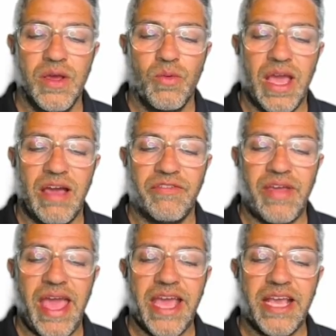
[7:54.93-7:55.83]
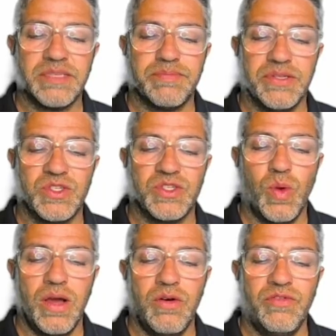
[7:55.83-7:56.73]
We have x plus
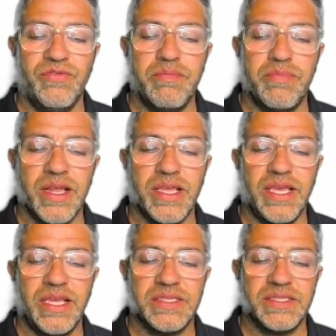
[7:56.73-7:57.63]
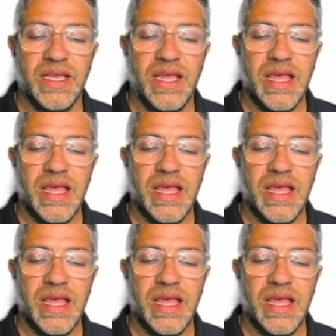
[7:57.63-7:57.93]
12 in brackets